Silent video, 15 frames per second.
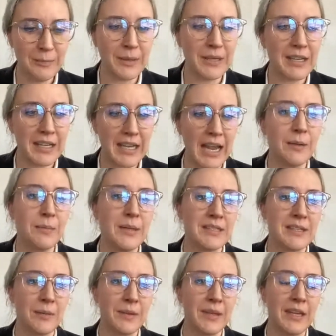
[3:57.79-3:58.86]
but it can be
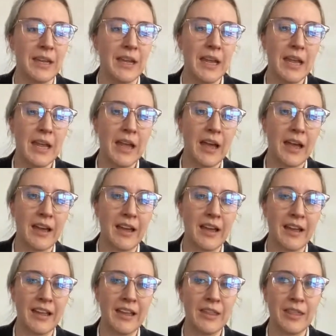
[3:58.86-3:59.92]
something
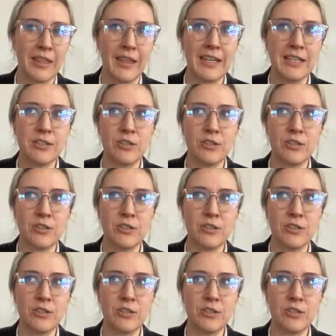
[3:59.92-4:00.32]
that it's